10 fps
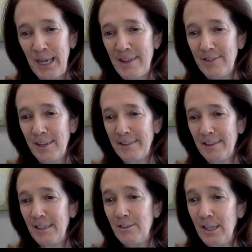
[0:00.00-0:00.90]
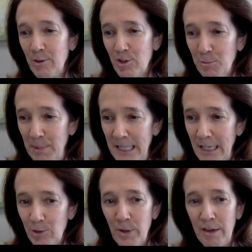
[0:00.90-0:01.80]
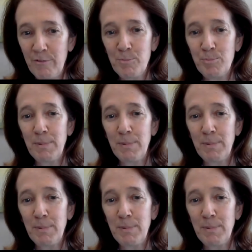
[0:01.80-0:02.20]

guests and other distinguished speakers who have